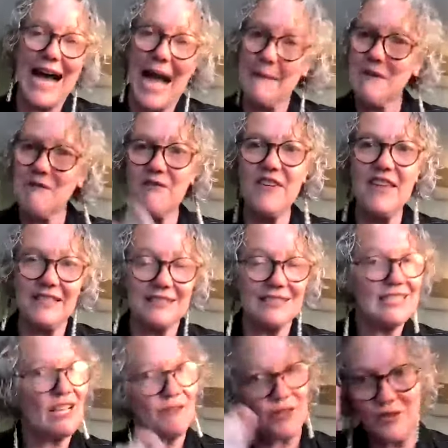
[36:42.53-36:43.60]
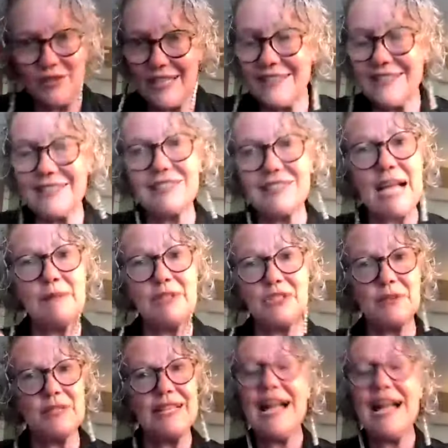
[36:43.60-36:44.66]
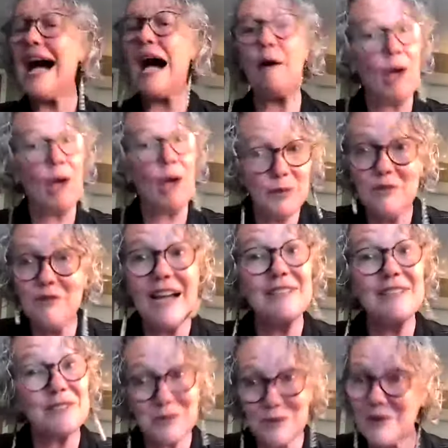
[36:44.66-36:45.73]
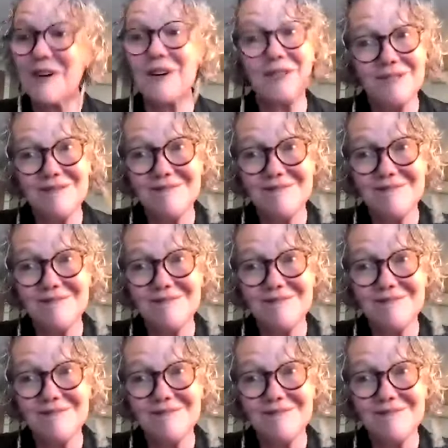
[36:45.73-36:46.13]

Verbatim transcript: I'm a fish. If you need to climb a tree, I'll help you find a squirrel.